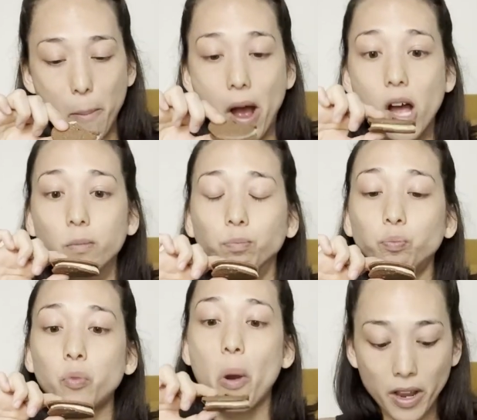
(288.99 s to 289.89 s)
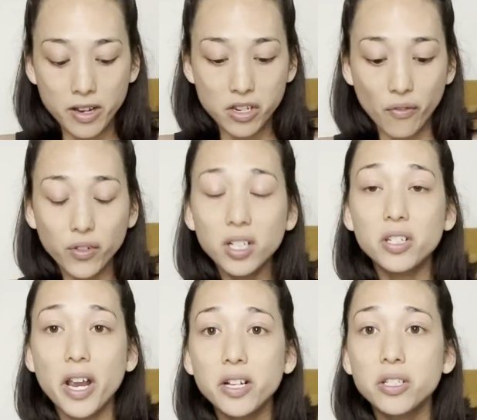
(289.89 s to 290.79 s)
bad. It definitely
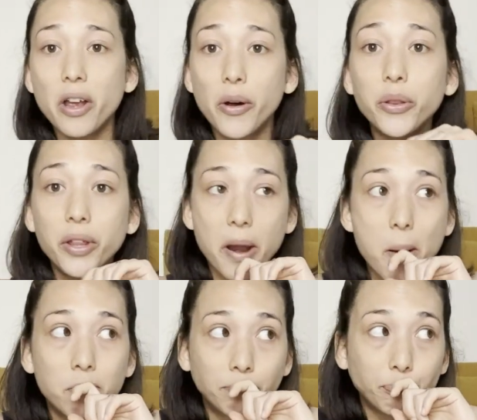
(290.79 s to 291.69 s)
tastes healthy,